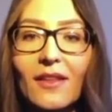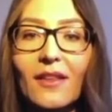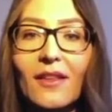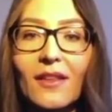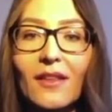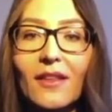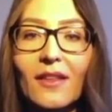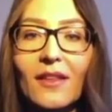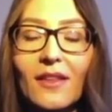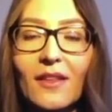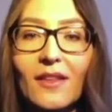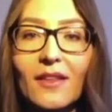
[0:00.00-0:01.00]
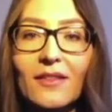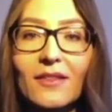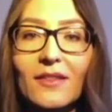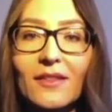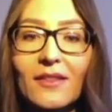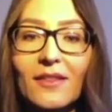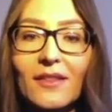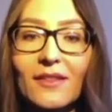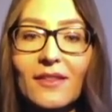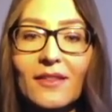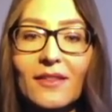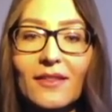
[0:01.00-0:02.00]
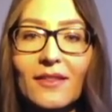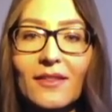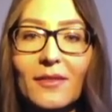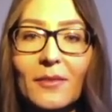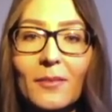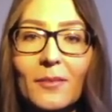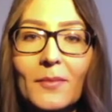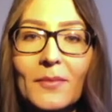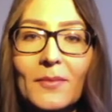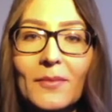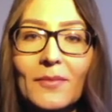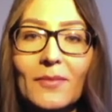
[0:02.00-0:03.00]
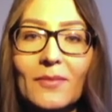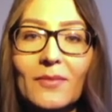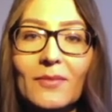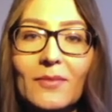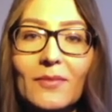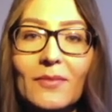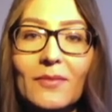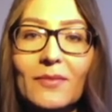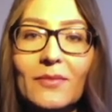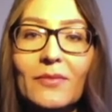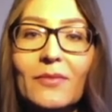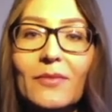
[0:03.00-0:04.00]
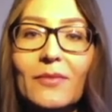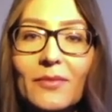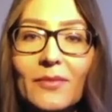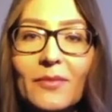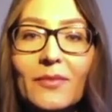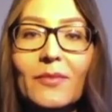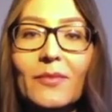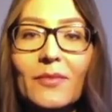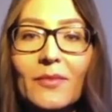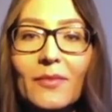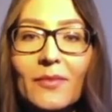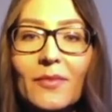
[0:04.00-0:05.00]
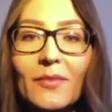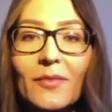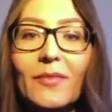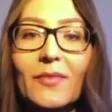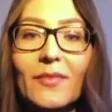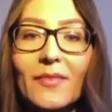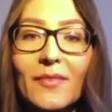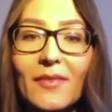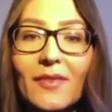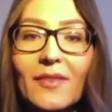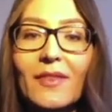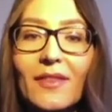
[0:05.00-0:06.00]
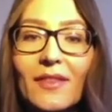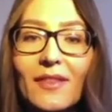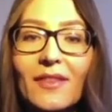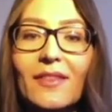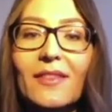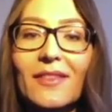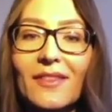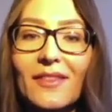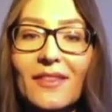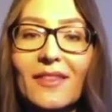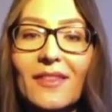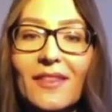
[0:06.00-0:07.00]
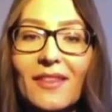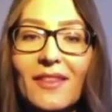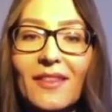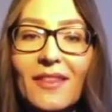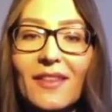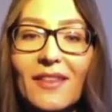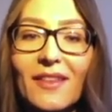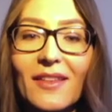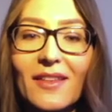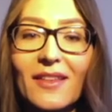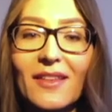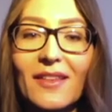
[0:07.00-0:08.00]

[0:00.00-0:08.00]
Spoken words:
(not speaking)